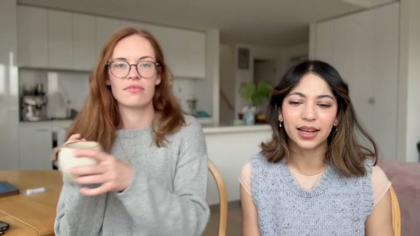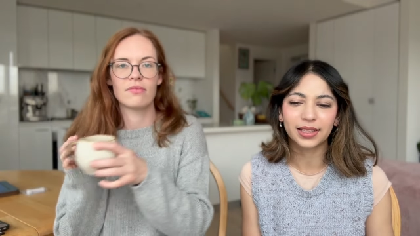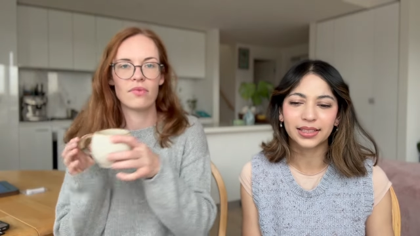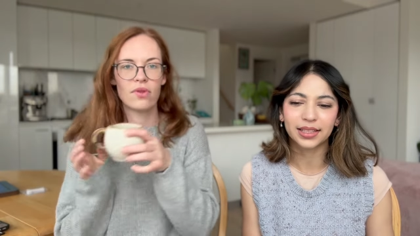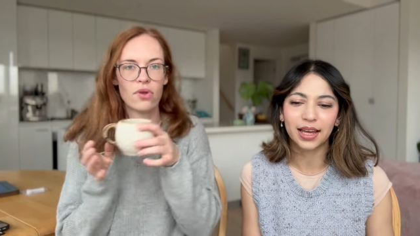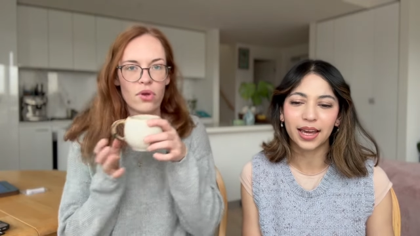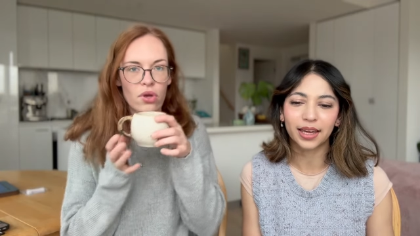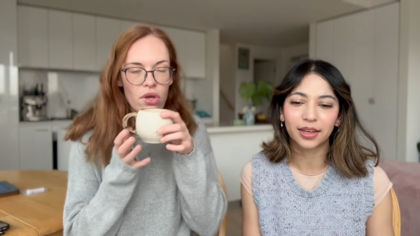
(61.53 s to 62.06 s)
Speaker 1: it's
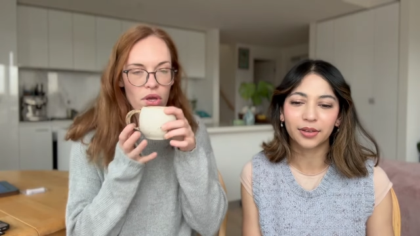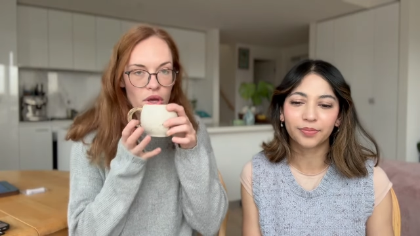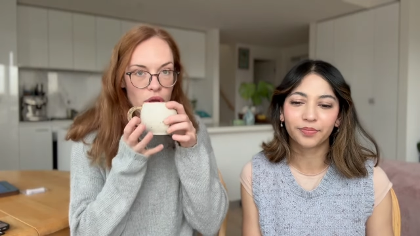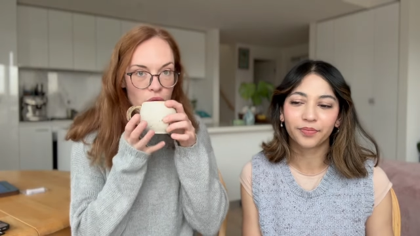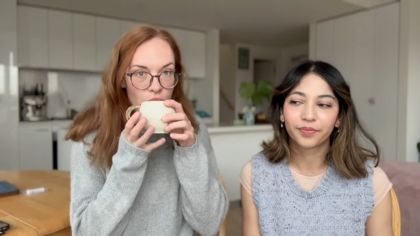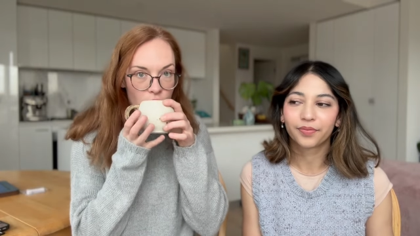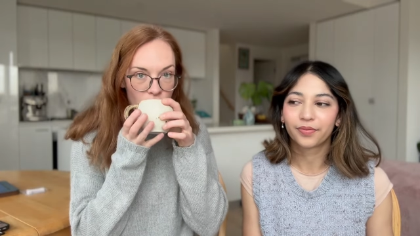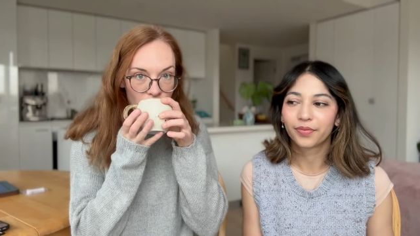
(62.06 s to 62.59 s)
like
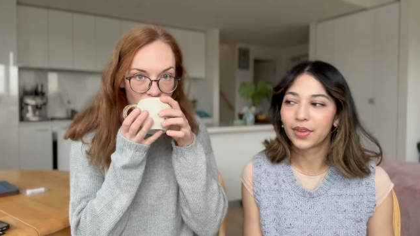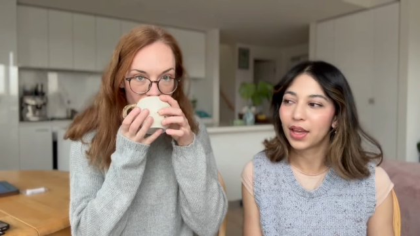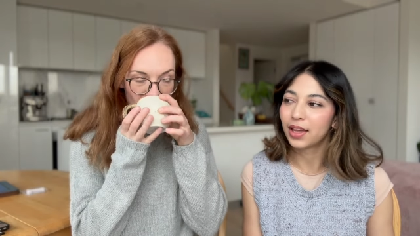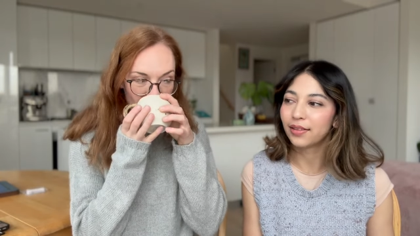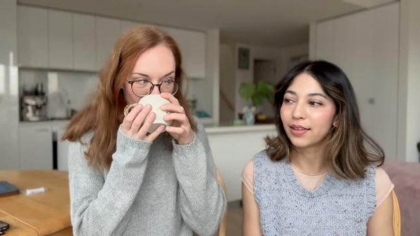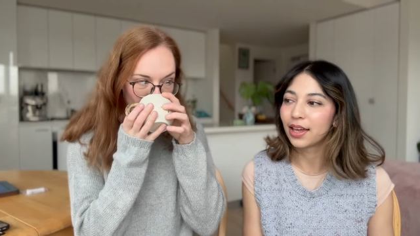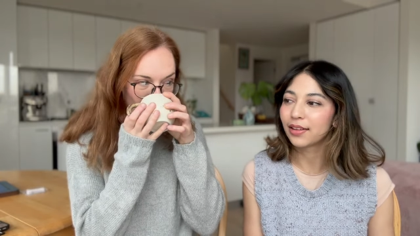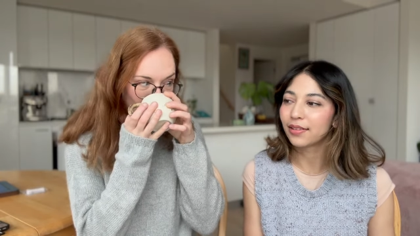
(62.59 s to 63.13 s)

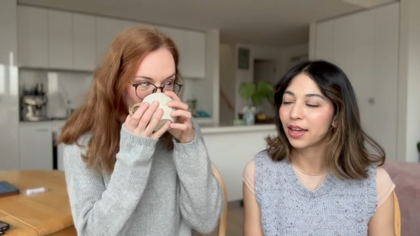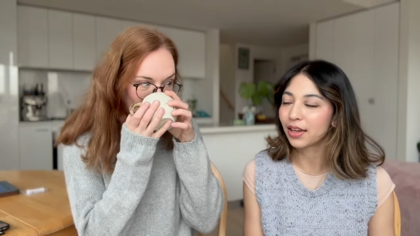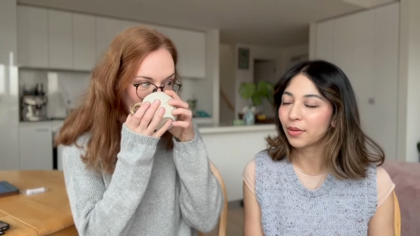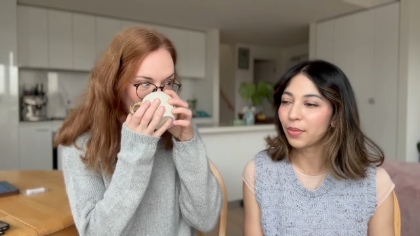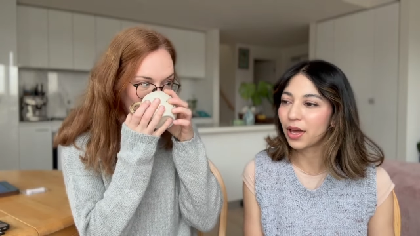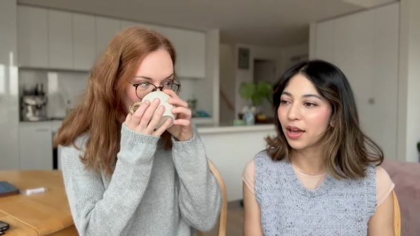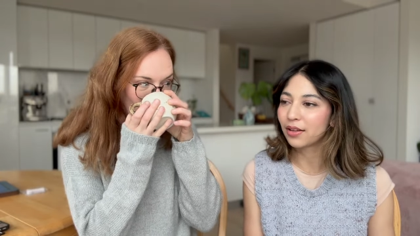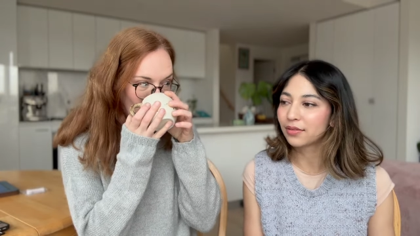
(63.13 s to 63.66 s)
I'd say it's like
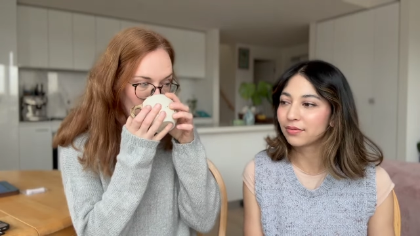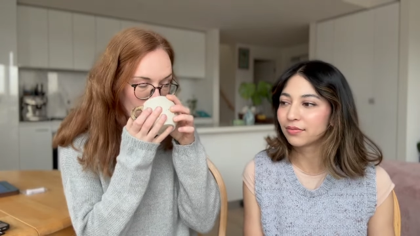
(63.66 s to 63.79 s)
about